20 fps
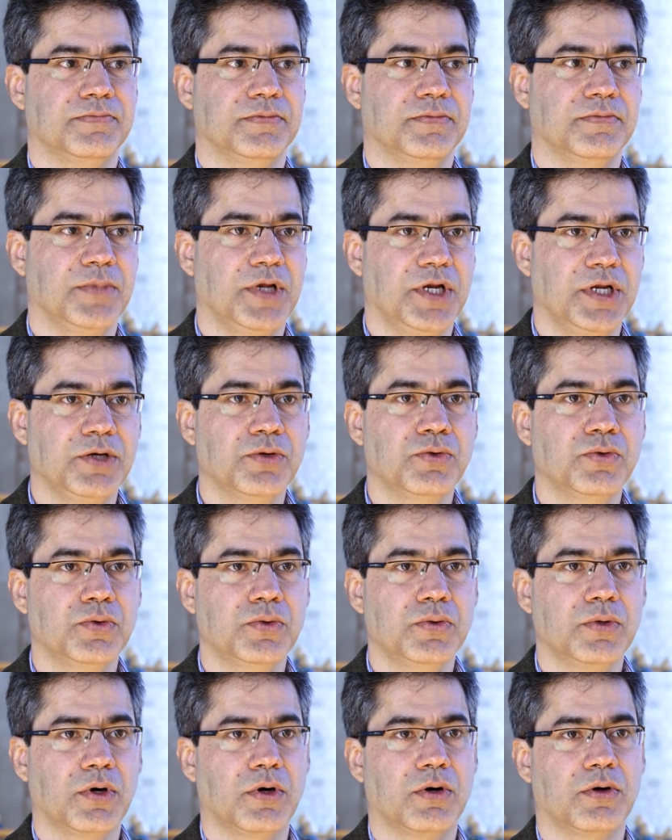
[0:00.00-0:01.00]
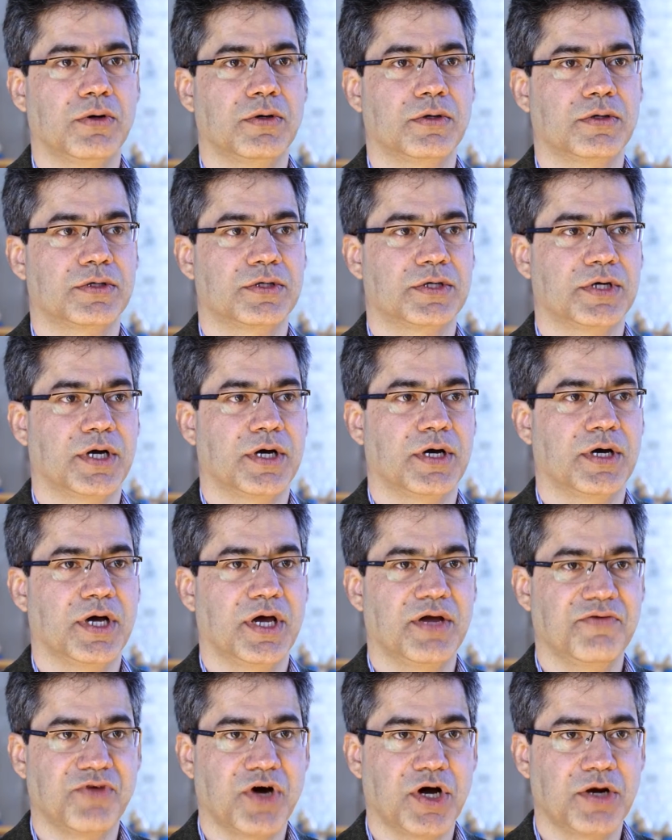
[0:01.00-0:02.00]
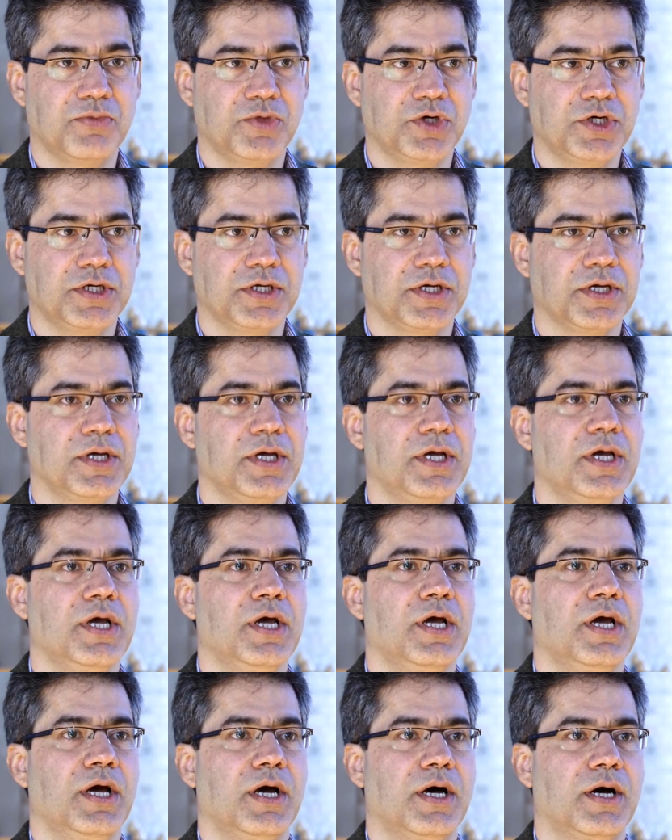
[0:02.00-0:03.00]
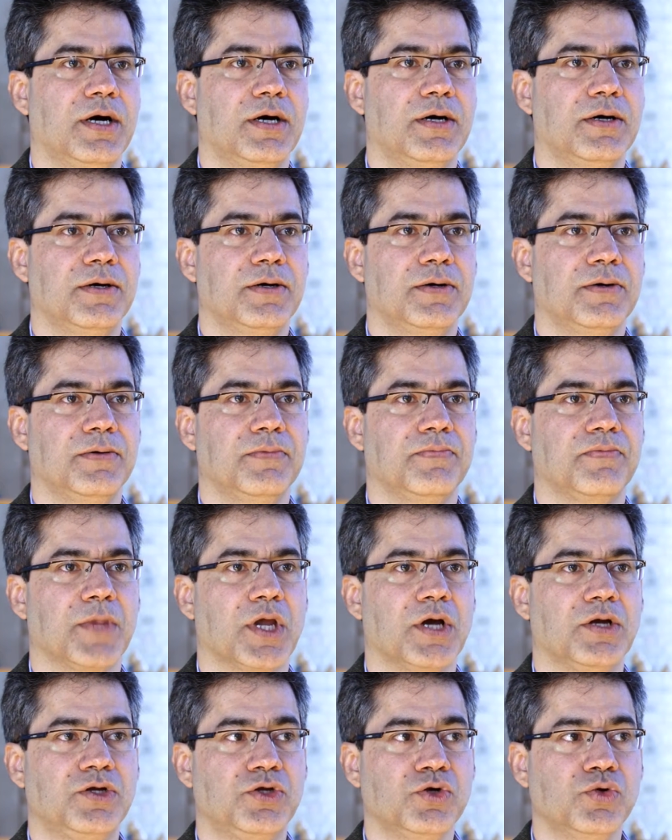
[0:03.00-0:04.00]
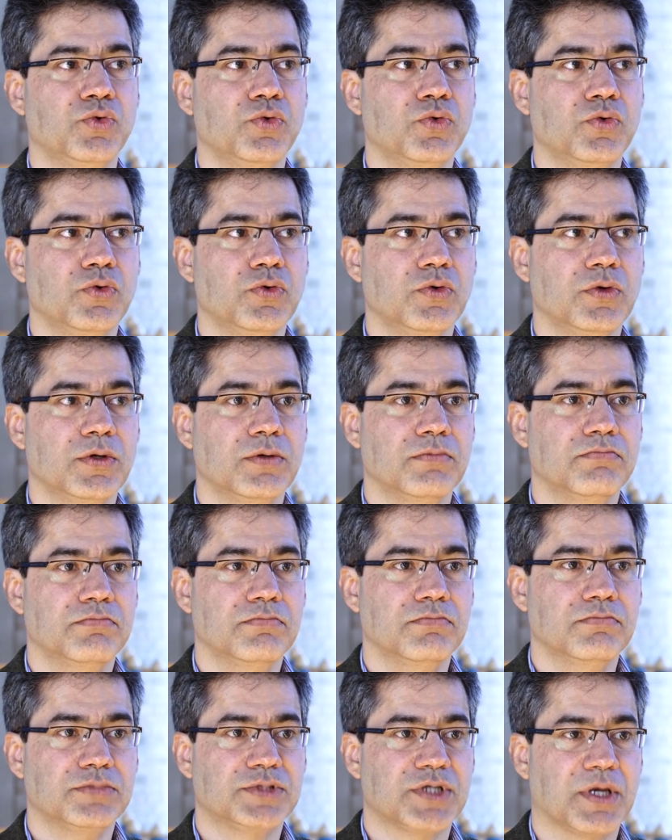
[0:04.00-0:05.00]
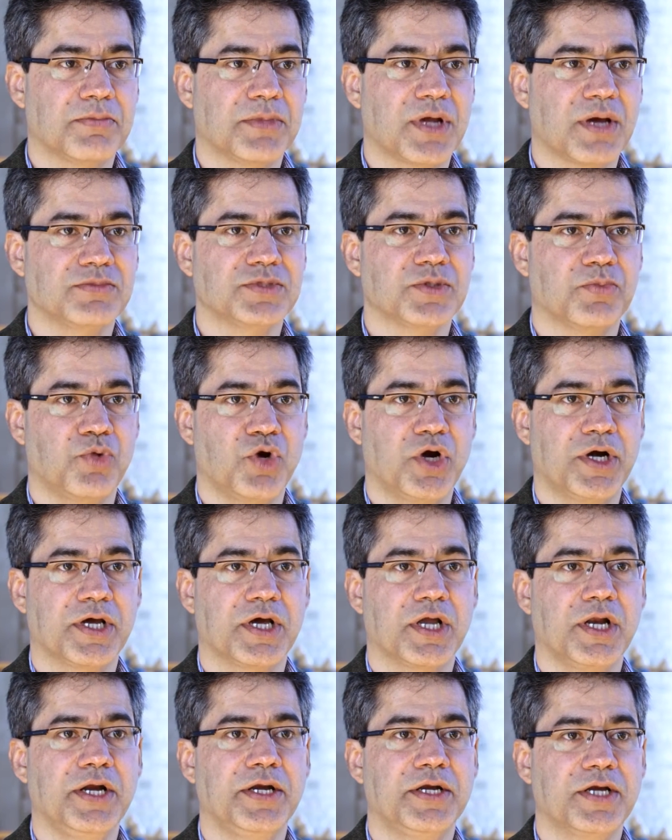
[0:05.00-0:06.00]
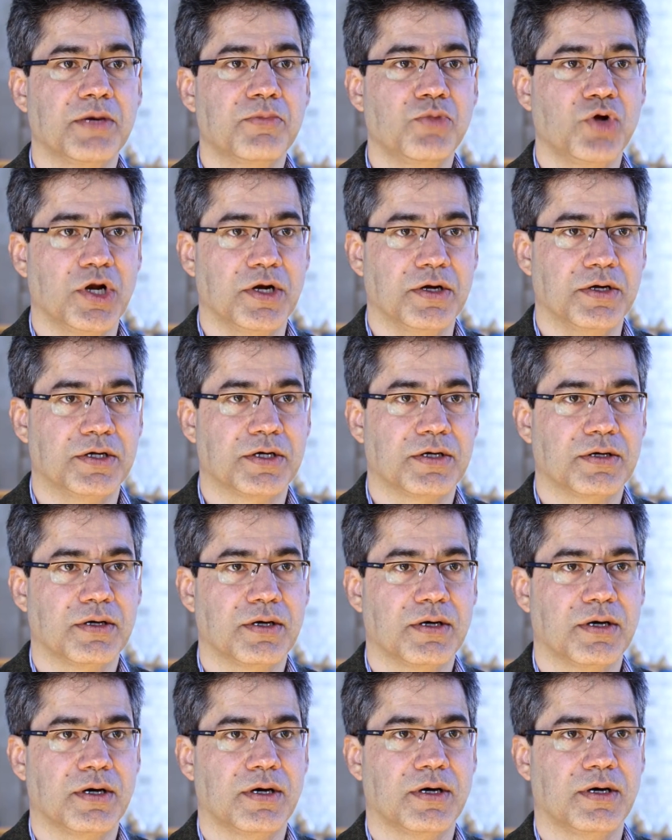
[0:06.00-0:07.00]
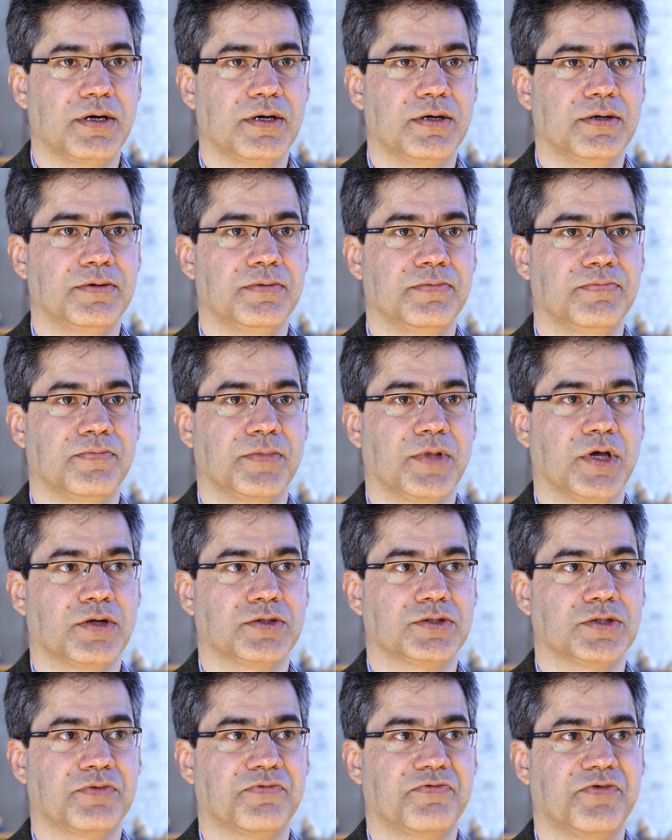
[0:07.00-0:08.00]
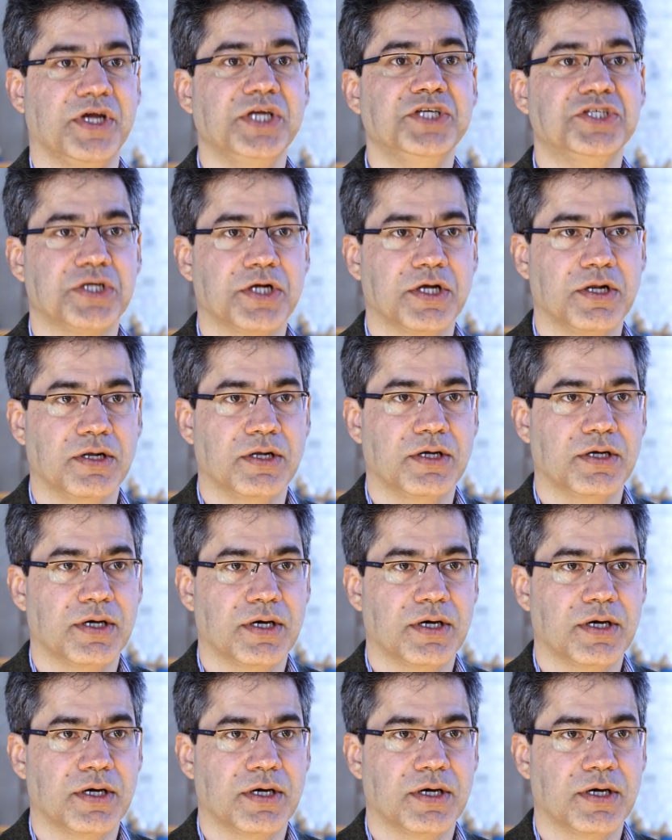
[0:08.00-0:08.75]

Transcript: milieu or environment, to sometimes a politically turbulent, sort of regional